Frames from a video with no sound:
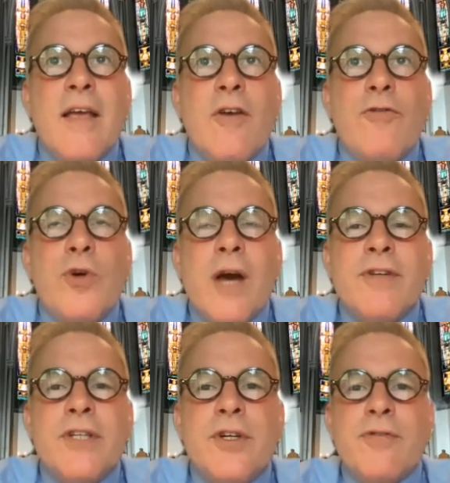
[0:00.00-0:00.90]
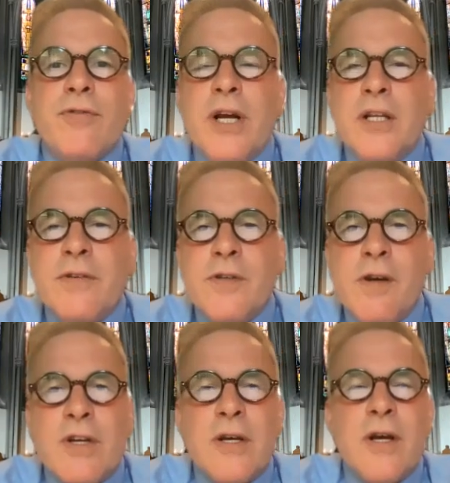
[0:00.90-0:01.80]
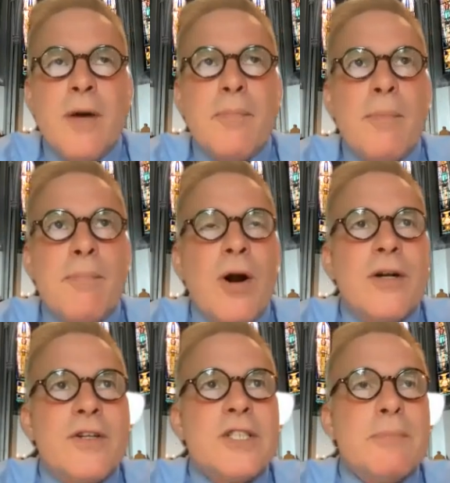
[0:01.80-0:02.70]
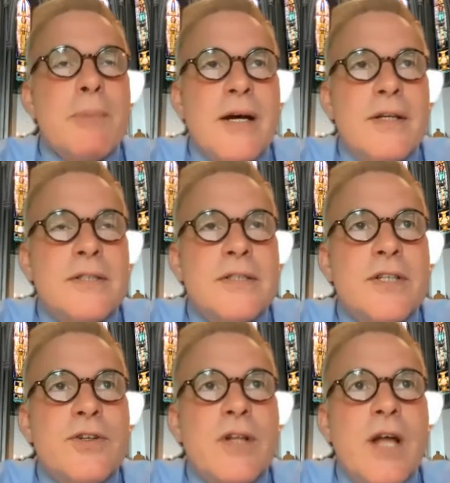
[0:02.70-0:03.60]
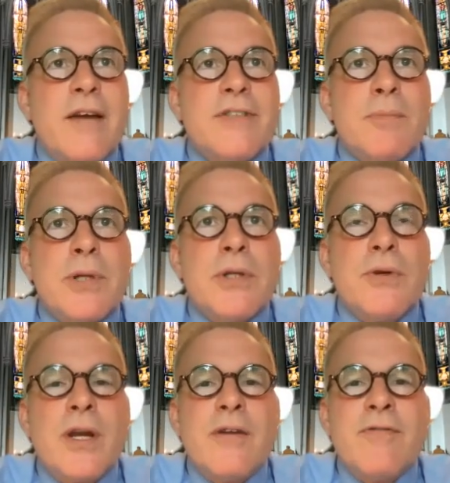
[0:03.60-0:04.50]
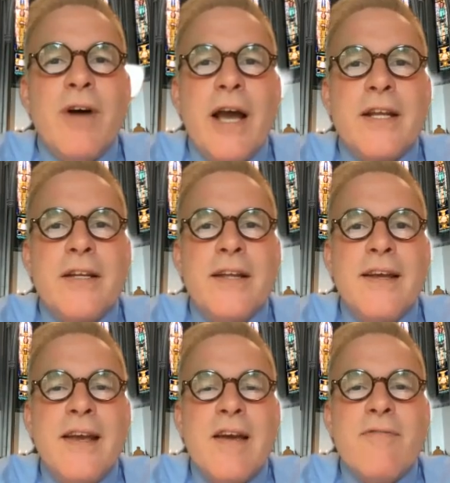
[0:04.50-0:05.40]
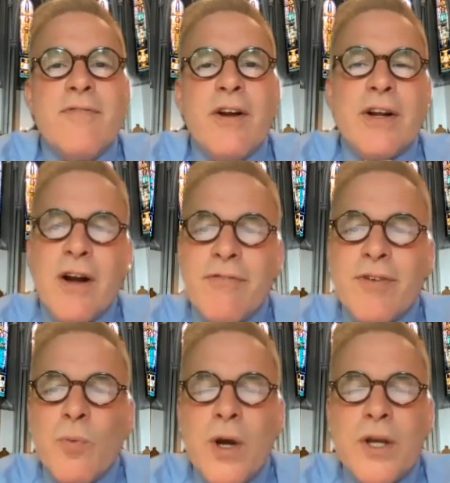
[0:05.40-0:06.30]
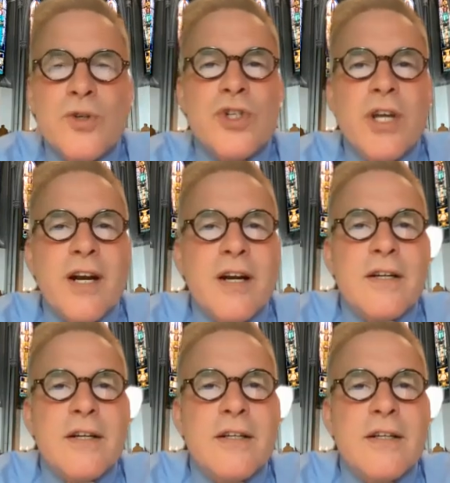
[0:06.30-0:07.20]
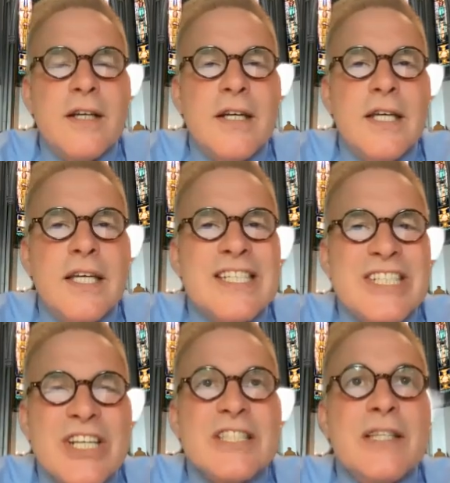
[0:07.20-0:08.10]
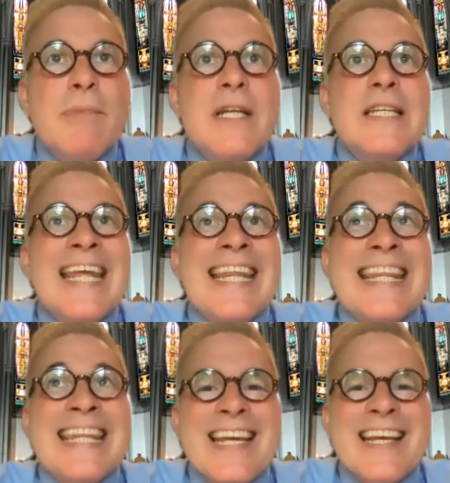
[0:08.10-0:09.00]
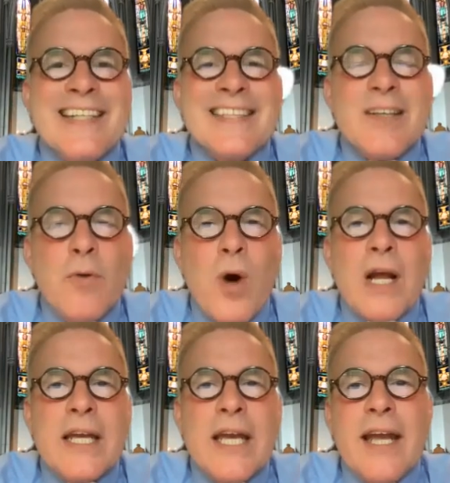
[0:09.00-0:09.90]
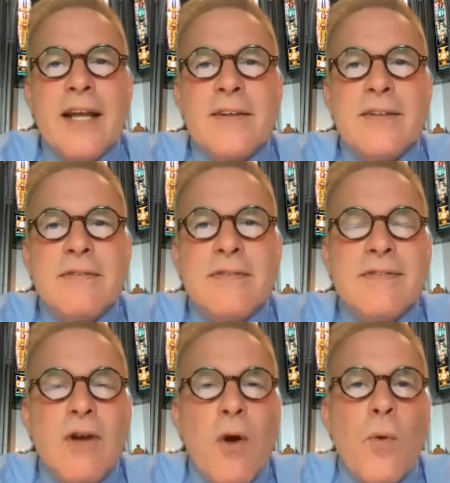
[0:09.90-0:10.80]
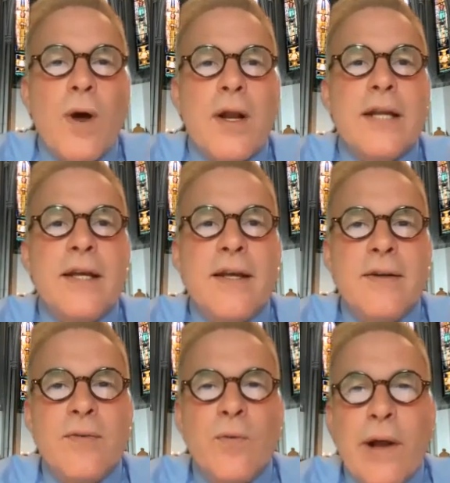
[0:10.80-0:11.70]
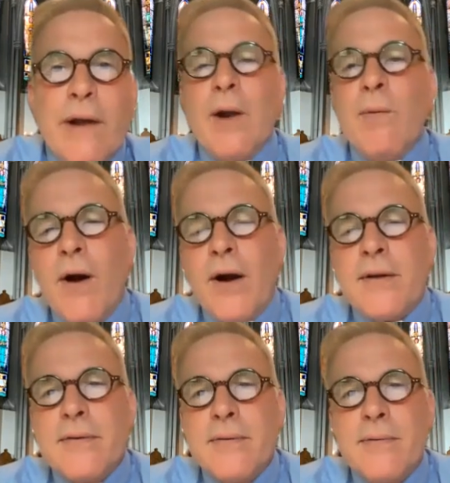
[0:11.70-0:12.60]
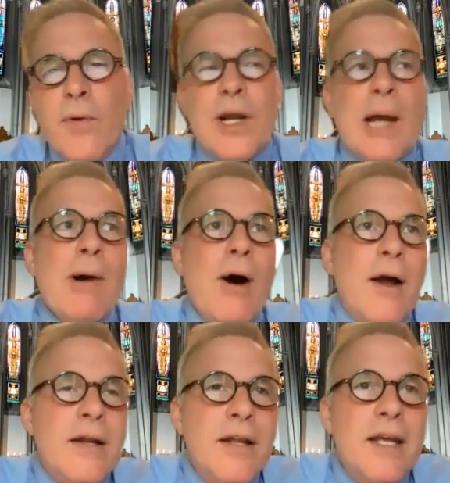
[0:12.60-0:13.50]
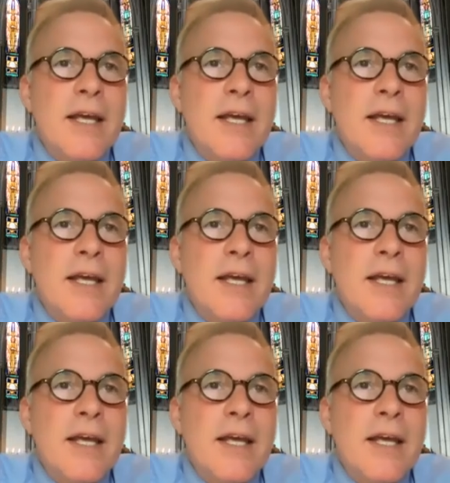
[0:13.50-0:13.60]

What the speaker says: If you have a dear friend, if you have a partner, a spouse in your life, somebody you can confide in, very often what you share is just the mundane things: what I ate, what I did, where I walked, what I bought.